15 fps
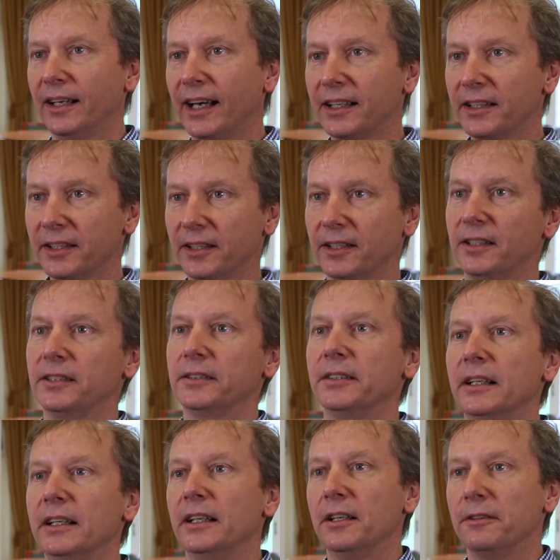At
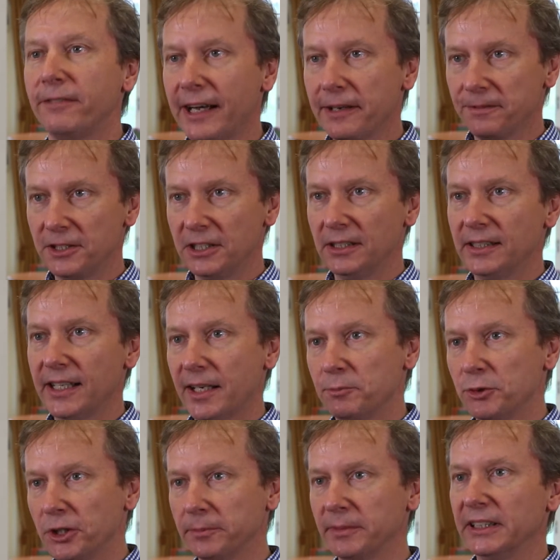5G Lab
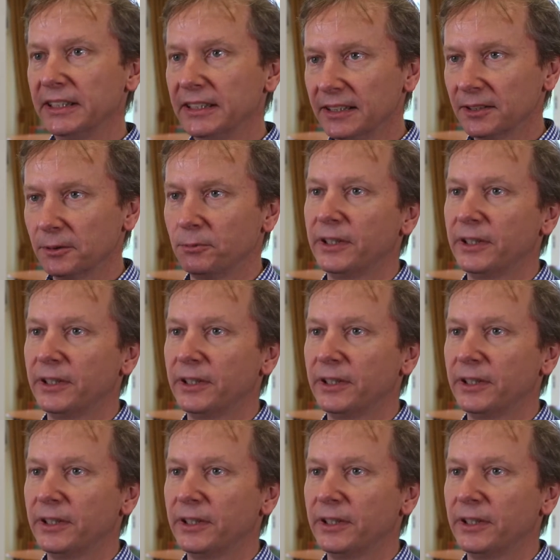Germany,